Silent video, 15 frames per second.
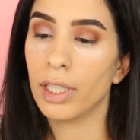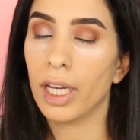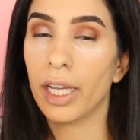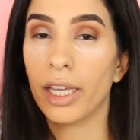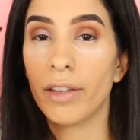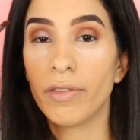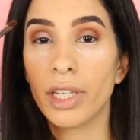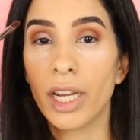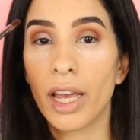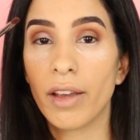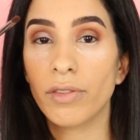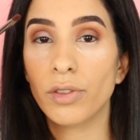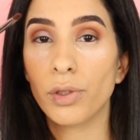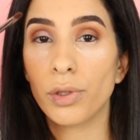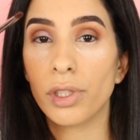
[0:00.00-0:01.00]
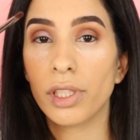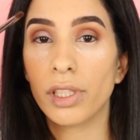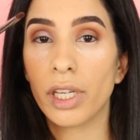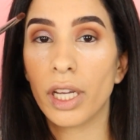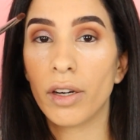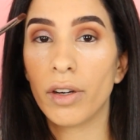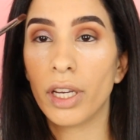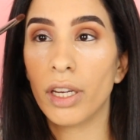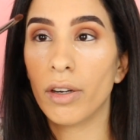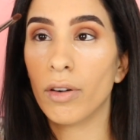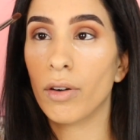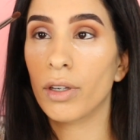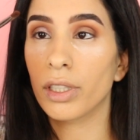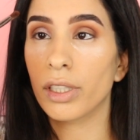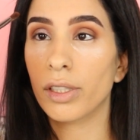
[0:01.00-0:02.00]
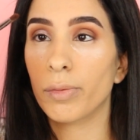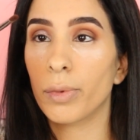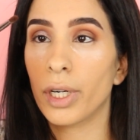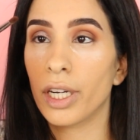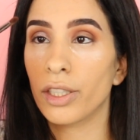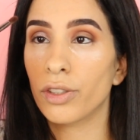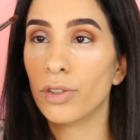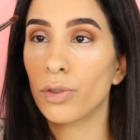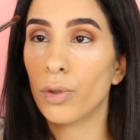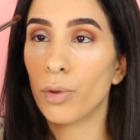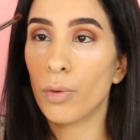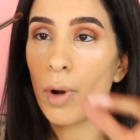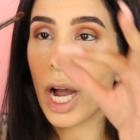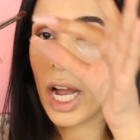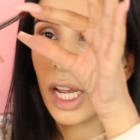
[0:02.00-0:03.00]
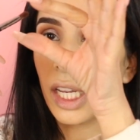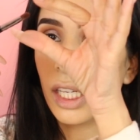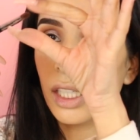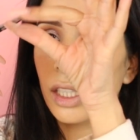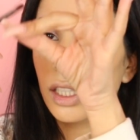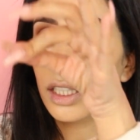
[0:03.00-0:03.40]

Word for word: I even have Juicy's hair here on this brush. Why?